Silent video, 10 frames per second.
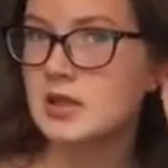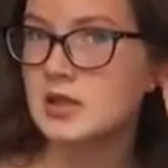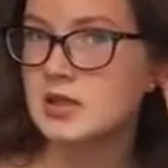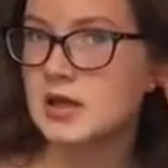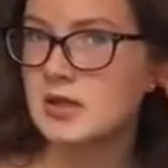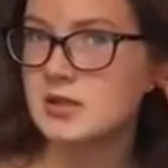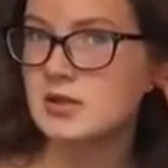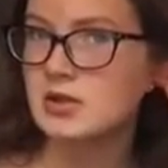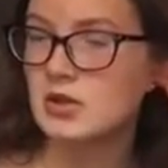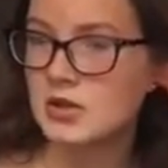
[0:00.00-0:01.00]
to start
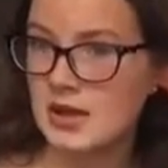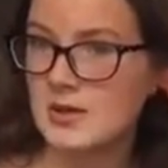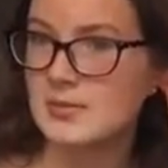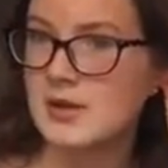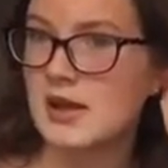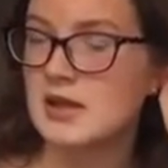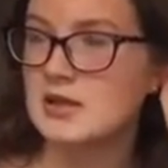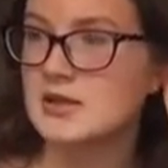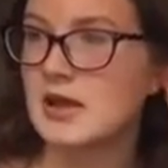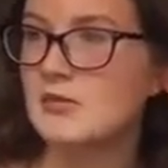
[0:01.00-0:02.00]
doing uni applications now.